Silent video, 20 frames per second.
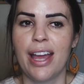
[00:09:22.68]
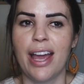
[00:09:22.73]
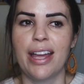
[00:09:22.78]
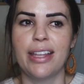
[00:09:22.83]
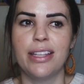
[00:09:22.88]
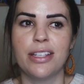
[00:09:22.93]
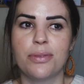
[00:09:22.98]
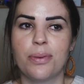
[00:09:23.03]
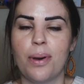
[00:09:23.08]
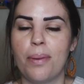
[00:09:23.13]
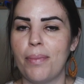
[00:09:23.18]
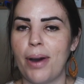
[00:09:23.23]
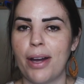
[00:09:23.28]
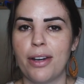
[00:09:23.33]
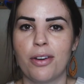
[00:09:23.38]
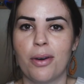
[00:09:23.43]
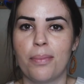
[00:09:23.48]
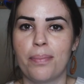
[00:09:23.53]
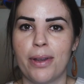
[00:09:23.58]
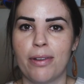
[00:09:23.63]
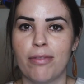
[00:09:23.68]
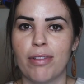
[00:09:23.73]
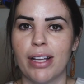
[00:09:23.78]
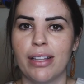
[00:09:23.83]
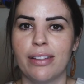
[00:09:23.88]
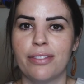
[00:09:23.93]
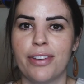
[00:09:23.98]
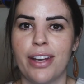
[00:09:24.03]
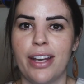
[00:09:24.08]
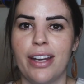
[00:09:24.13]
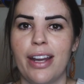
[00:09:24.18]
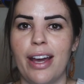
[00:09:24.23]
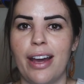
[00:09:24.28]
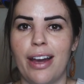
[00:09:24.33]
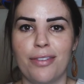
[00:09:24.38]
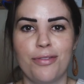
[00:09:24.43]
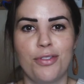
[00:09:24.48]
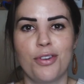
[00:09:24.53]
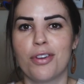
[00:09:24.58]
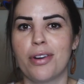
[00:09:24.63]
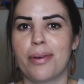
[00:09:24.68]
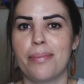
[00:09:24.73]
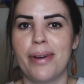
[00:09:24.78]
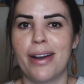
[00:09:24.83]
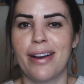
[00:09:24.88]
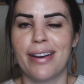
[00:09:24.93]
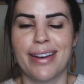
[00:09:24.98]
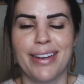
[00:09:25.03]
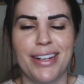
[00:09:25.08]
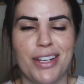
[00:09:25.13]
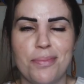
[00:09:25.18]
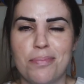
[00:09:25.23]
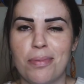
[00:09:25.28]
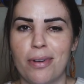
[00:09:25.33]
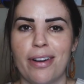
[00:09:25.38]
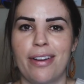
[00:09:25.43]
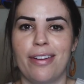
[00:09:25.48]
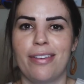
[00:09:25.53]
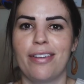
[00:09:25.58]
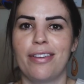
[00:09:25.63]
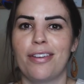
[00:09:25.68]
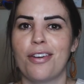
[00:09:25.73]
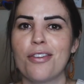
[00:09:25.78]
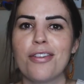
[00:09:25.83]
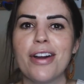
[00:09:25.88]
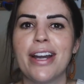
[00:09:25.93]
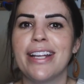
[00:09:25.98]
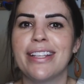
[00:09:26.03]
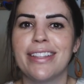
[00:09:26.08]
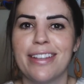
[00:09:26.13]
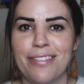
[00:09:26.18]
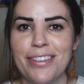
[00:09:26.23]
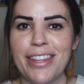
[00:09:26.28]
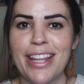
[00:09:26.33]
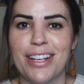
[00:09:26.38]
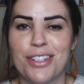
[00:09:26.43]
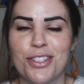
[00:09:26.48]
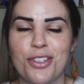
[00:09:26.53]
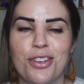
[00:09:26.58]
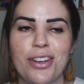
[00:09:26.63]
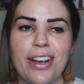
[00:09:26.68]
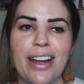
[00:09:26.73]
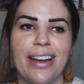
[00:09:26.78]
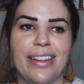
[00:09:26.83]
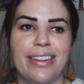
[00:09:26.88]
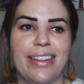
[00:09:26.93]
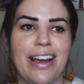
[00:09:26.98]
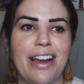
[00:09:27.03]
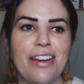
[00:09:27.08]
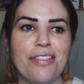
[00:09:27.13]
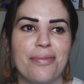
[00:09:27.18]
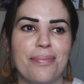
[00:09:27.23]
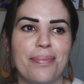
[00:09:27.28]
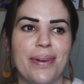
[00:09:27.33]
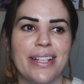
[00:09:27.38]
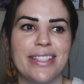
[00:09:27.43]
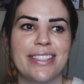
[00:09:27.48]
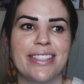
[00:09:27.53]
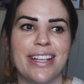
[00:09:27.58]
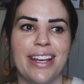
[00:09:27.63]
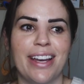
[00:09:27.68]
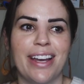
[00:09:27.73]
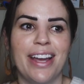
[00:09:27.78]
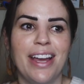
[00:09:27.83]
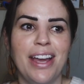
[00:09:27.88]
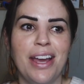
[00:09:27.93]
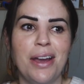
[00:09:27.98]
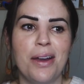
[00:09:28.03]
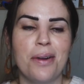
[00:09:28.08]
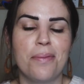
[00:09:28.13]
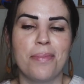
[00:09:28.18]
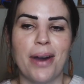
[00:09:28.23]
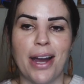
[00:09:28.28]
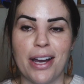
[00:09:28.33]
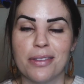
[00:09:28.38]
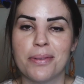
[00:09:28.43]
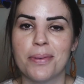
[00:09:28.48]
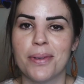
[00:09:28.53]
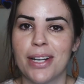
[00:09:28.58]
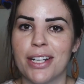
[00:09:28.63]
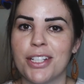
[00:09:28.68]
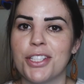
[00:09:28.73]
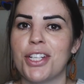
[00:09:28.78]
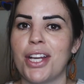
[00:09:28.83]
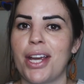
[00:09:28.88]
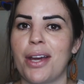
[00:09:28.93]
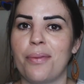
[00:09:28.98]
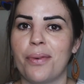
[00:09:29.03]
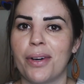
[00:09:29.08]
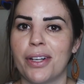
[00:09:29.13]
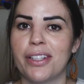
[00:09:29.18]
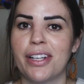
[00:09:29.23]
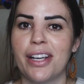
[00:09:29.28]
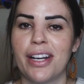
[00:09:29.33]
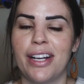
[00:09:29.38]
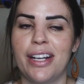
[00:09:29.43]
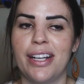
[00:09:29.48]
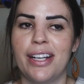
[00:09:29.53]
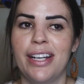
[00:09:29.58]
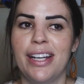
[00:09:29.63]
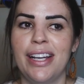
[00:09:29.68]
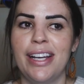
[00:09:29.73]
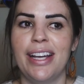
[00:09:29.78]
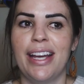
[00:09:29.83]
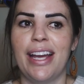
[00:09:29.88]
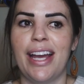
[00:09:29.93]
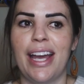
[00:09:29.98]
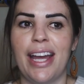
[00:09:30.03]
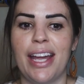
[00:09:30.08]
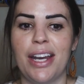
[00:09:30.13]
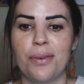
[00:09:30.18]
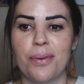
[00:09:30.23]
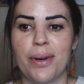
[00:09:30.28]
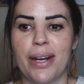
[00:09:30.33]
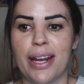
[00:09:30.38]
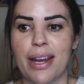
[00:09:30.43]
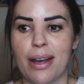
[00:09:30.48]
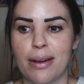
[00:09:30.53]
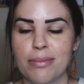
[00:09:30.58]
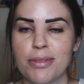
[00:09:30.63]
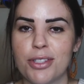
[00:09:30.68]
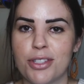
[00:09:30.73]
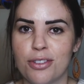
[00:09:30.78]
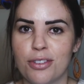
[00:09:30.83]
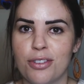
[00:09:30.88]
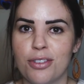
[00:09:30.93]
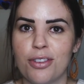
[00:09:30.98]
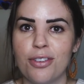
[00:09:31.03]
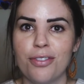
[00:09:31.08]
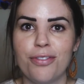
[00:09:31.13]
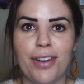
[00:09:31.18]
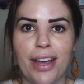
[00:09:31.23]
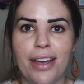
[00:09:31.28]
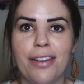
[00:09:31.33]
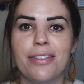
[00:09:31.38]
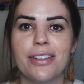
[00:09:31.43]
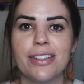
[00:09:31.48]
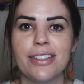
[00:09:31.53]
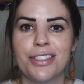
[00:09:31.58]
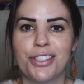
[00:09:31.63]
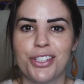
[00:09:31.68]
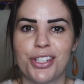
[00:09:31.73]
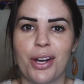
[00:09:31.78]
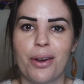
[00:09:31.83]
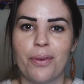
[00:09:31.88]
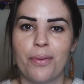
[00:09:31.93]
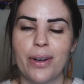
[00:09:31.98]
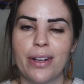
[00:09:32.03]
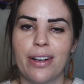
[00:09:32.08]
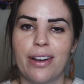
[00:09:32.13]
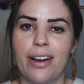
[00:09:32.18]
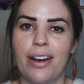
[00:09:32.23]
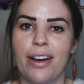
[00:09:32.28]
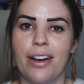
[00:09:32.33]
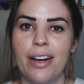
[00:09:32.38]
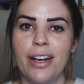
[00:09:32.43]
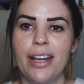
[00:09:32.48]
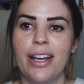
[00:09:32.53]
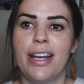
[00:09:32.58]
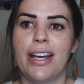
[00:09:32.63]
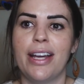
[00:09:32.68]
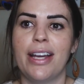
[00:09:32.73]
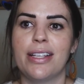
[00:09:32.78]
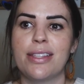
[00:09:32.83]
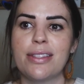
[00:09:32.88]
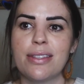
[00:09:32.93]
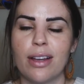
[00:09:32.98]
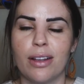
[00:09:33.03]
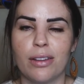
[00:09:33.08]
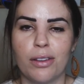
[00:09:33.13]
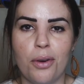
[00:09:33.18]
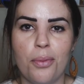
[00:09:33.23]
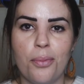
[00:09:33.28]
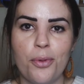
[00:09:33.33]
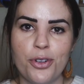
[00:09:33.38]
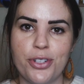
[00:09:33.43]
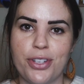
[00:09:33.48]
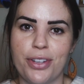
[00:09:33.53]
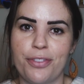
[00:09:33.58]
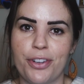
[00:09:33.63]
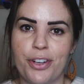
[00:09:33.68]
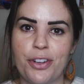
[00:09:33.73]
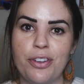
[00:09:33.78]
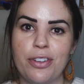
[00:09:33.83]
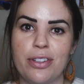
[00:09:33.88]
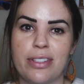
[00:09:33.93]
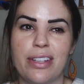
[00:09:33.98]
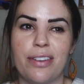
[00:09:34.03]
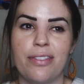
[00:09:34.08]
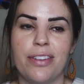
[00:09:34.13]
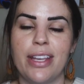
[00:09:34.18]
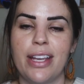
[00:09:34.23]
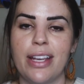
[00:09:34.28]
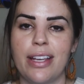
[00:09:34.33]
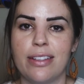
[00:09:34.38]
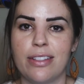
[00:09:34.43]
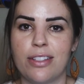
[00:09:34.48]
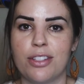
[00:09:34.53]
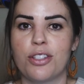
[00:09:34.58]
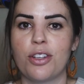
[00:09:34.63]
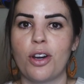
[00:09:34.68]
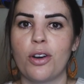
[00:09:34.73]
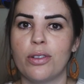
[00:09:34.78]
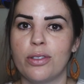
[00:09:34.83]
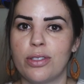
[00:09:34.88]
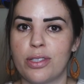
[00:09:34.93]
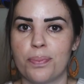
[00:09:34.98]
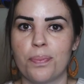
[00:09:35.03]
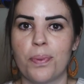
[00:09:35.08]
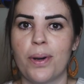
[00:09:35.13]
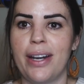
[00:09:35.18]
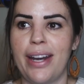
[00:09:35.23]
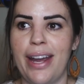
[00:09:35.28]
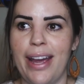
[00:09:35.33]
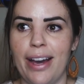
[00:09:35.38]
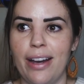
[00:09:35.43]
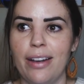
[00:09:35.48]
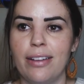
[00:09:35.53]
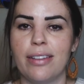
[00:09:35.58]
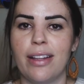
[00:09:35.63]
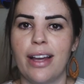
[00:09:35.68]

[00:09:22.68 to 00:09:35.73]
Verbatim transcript: And this one might not be relevant. Uh, if you're an American, you probably already live in that two car life, but uh, my husband and I share one car. And when it comes to Fayetteville and sharing one car, it's a lot more difficult because everything is so spread out.